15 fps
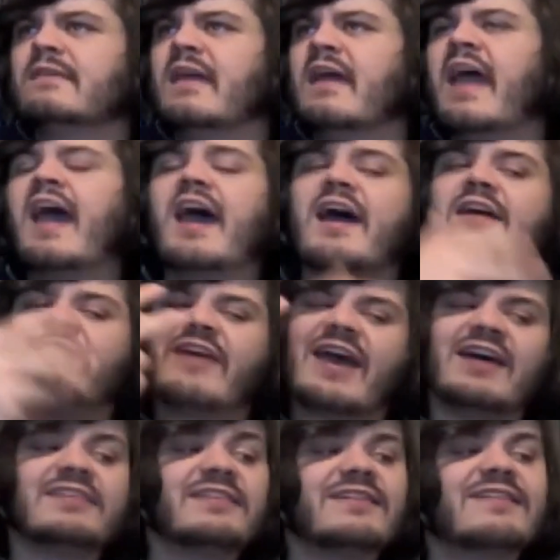have
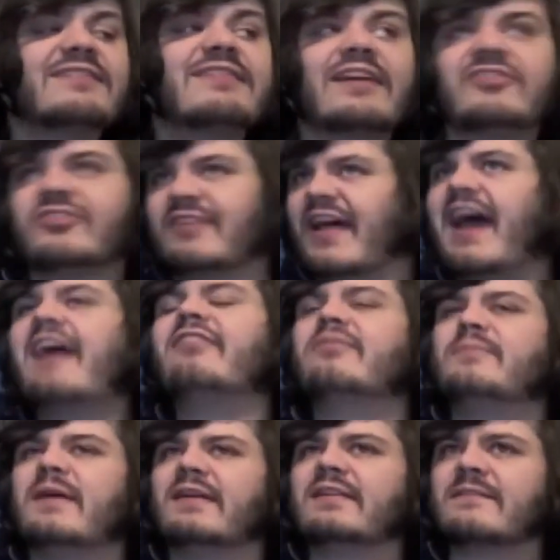as an essential
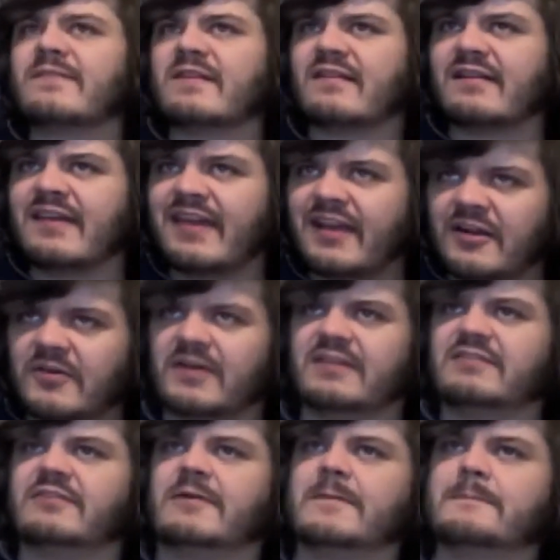aspect of their
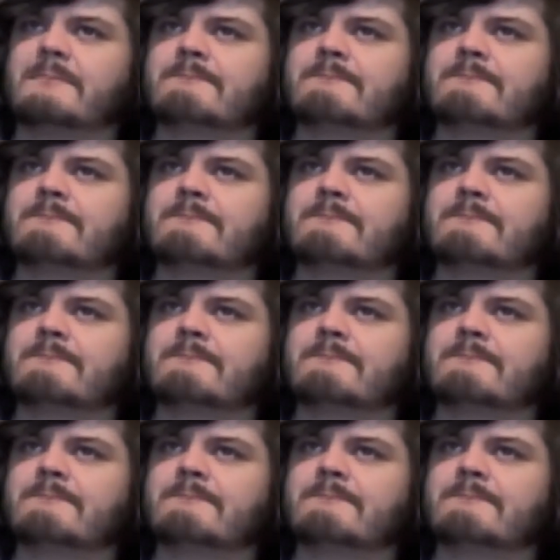character